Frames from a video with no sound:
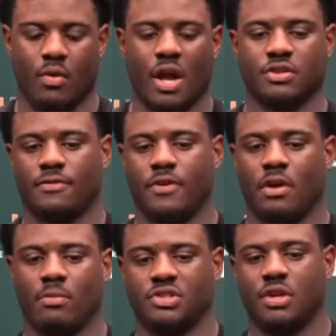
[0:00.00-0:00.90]
watching the
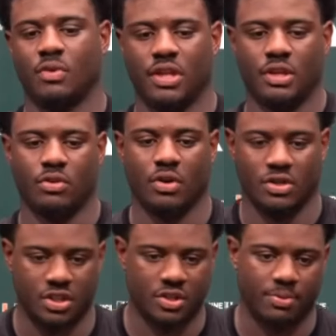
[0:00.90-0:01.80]
film and seeing what they're doing
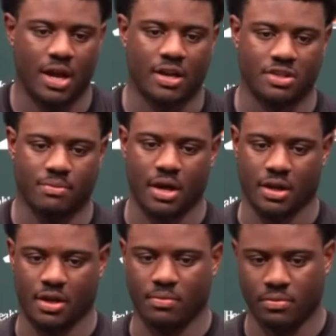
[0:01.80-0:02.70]
and just applying it to my
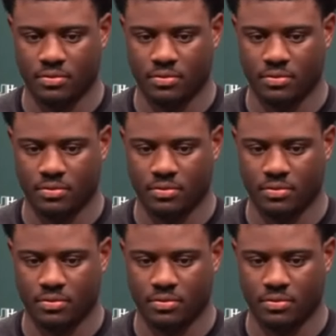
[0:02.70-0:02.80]
game.